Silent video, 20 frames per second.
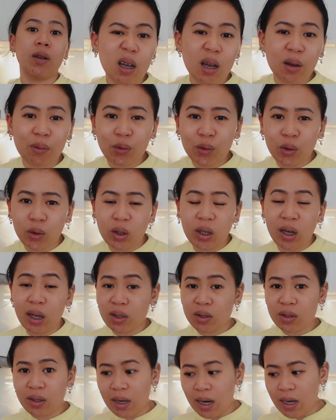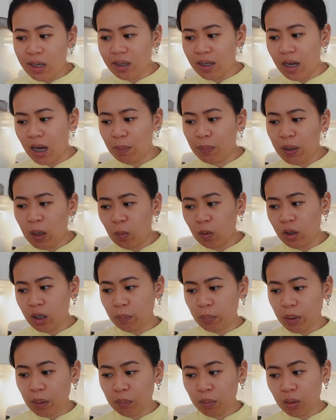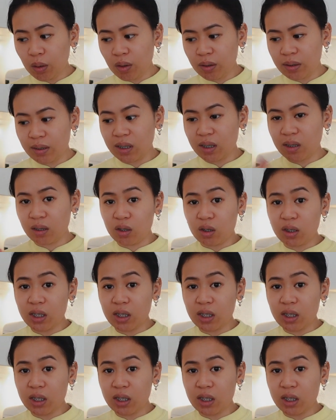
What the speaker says: enough for lunch the next day, but I want to be more consistent